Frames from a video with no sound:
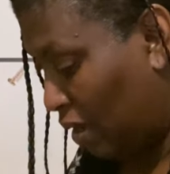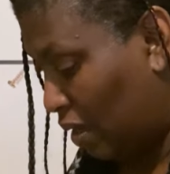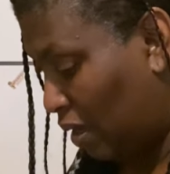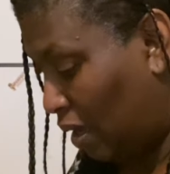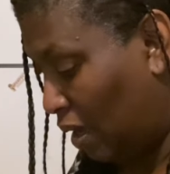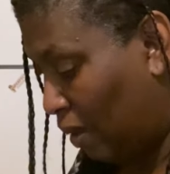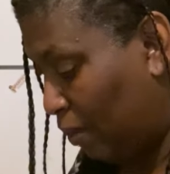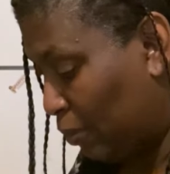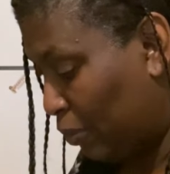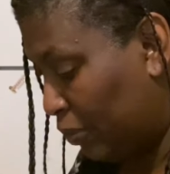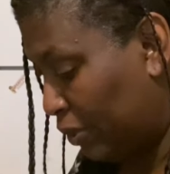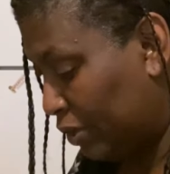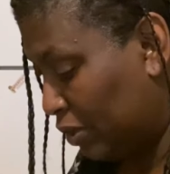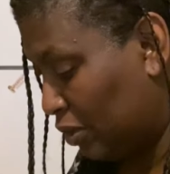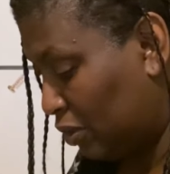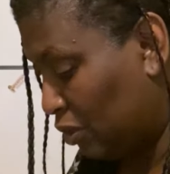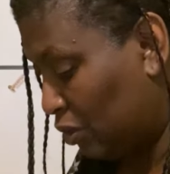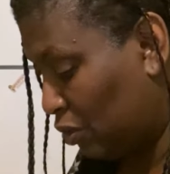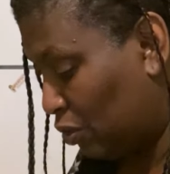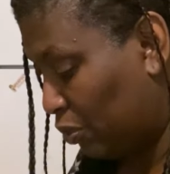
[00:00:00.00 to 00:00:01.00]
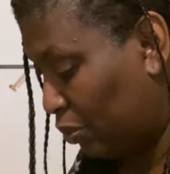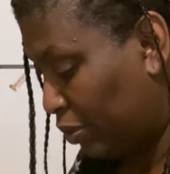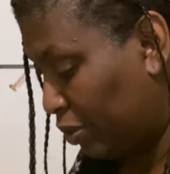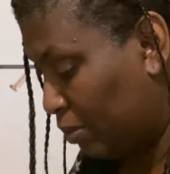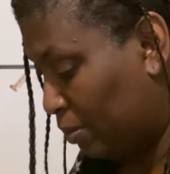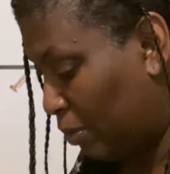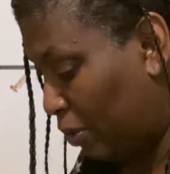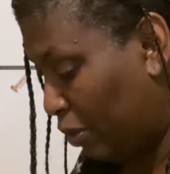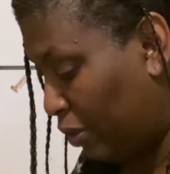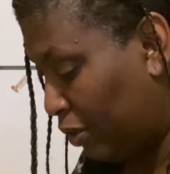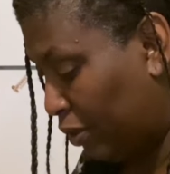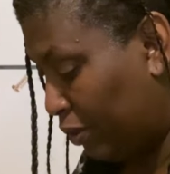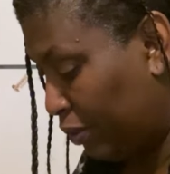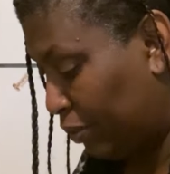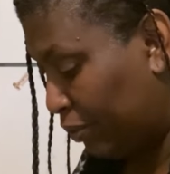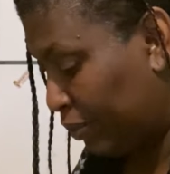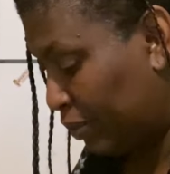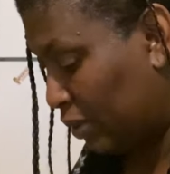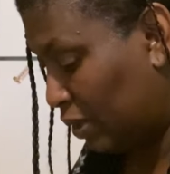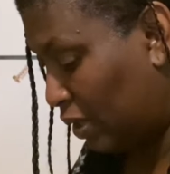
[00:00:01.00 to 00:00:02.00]
Yeah, I'm going to the store
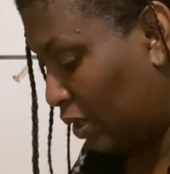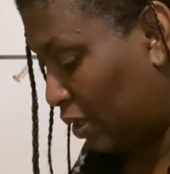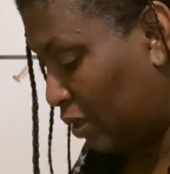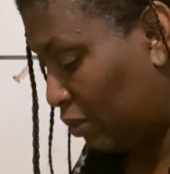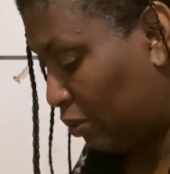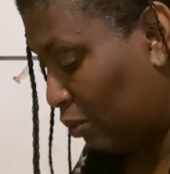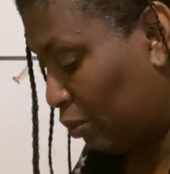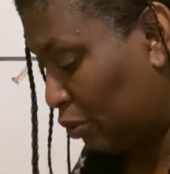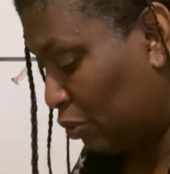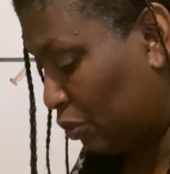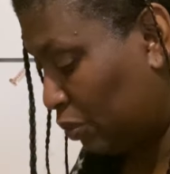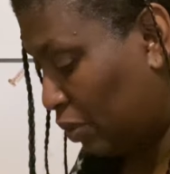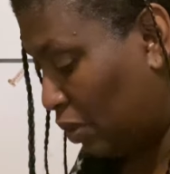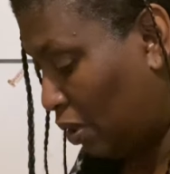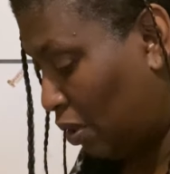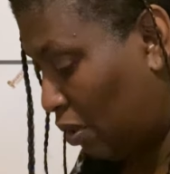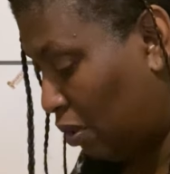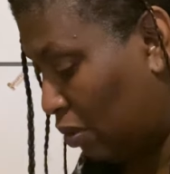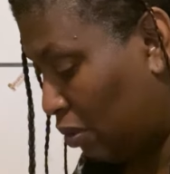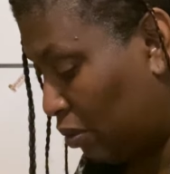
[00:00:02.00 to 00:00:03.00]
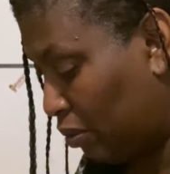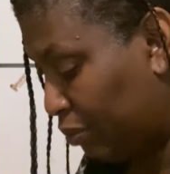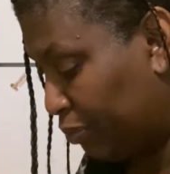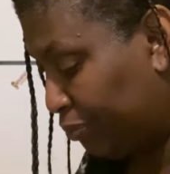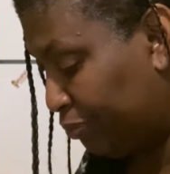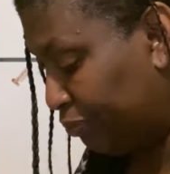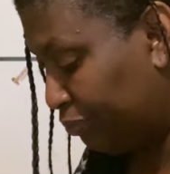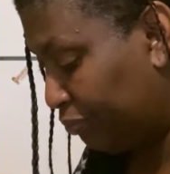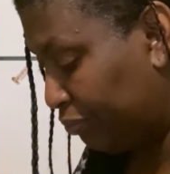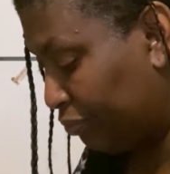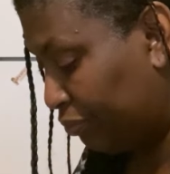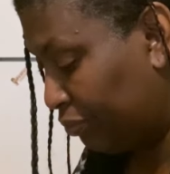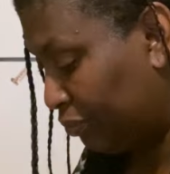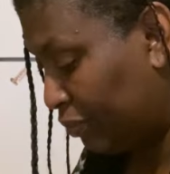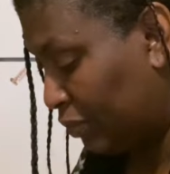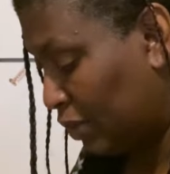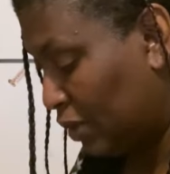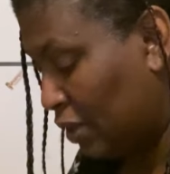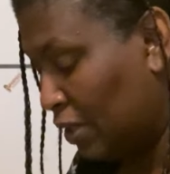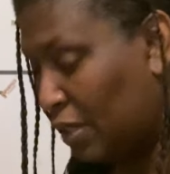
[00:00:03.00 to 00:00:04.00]
tomorrow to get a grocery haul
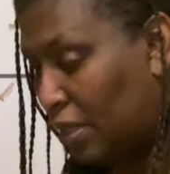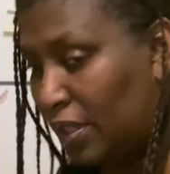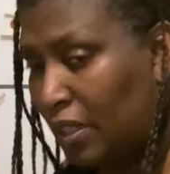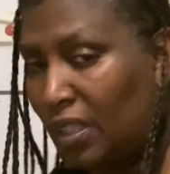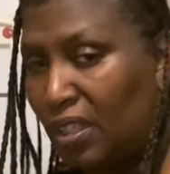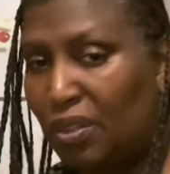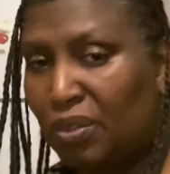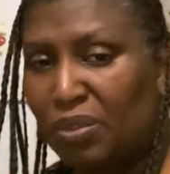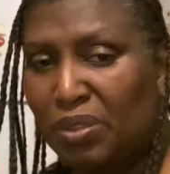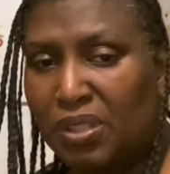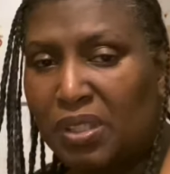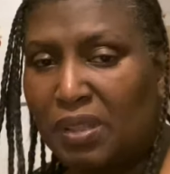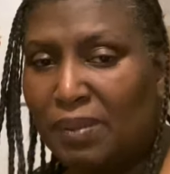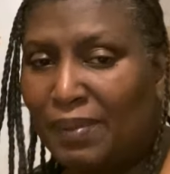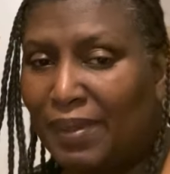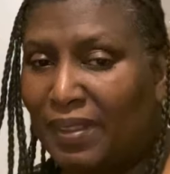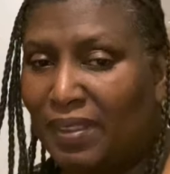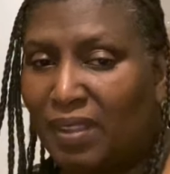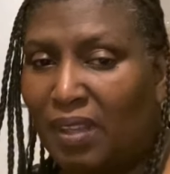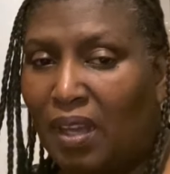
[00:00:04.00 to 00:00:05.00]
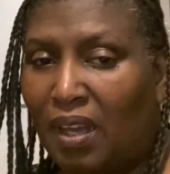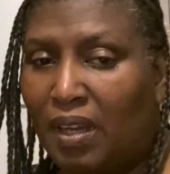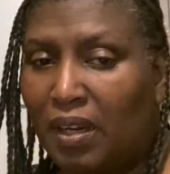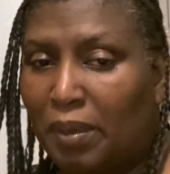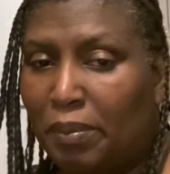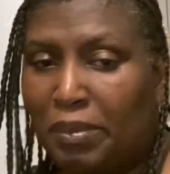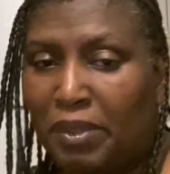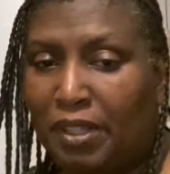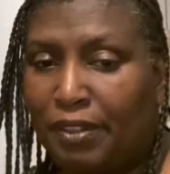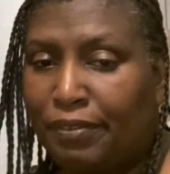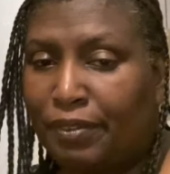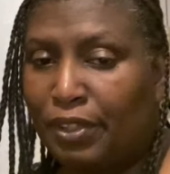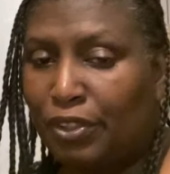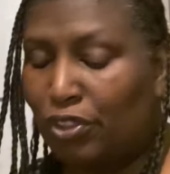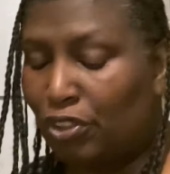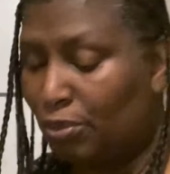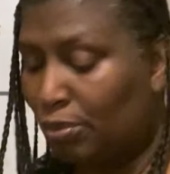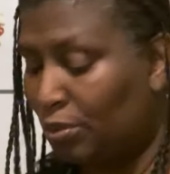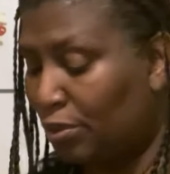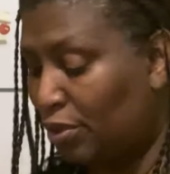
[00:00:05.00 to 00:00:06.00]
they don't seem like they had that many
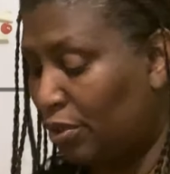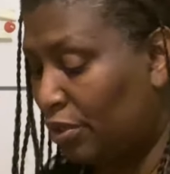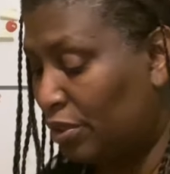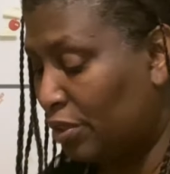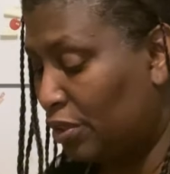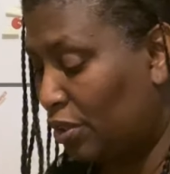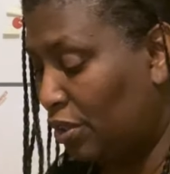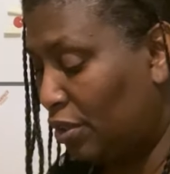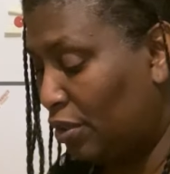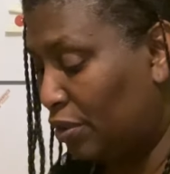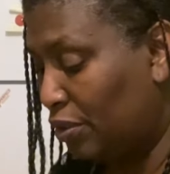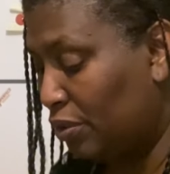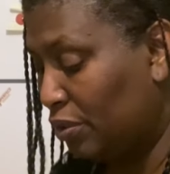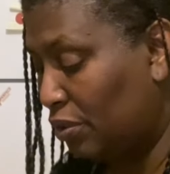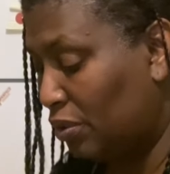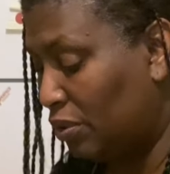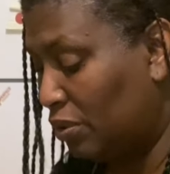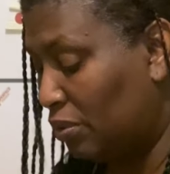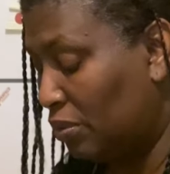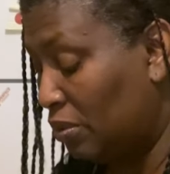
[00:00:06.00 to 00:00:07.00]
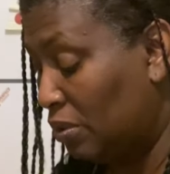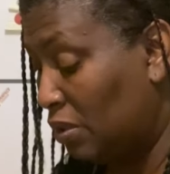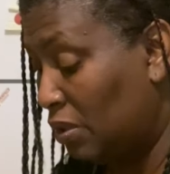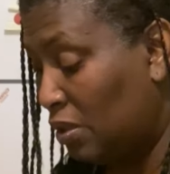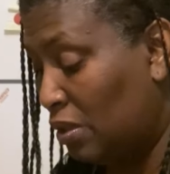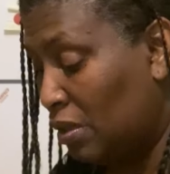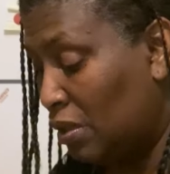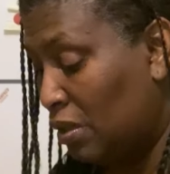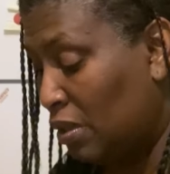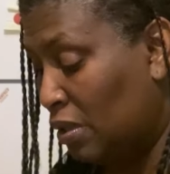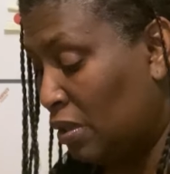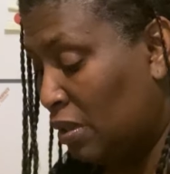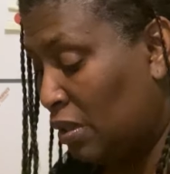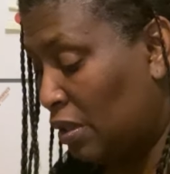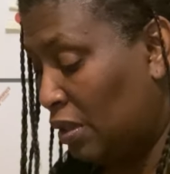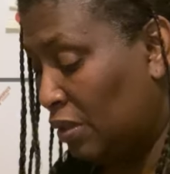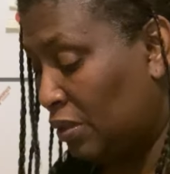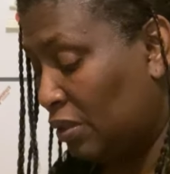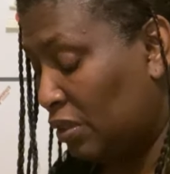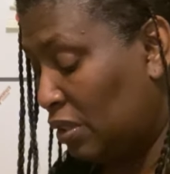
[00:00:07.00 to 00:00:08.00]
vegetables on sale, so
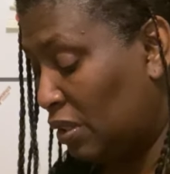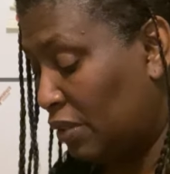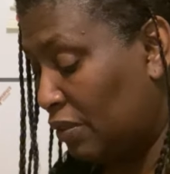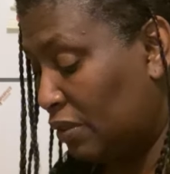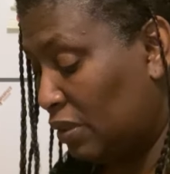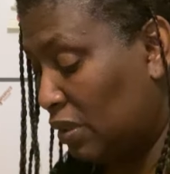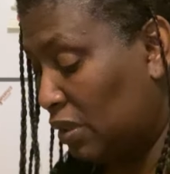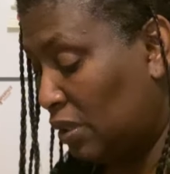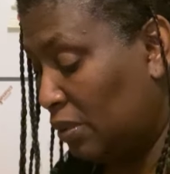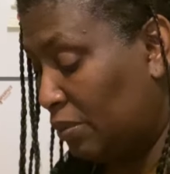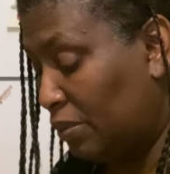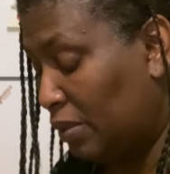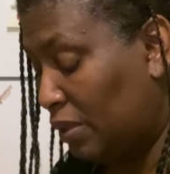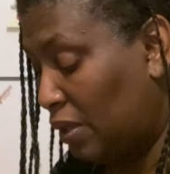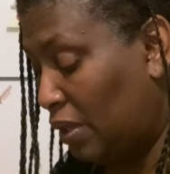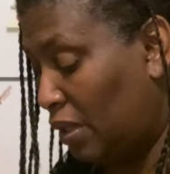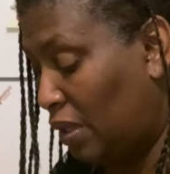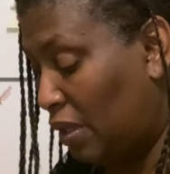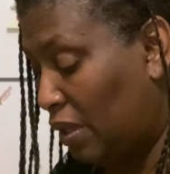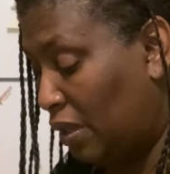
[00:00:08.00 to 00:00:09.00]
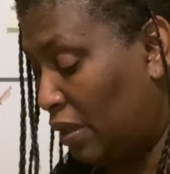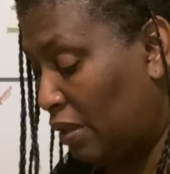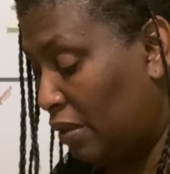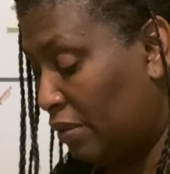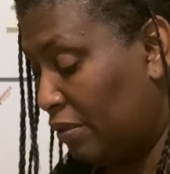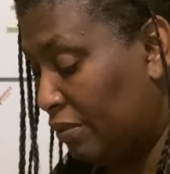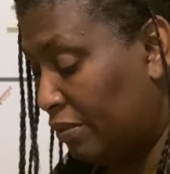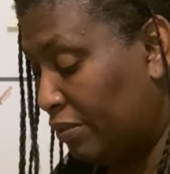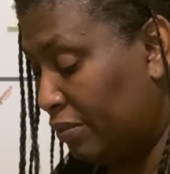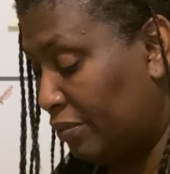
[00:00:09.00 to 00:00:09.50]
I'll just have to see what they have.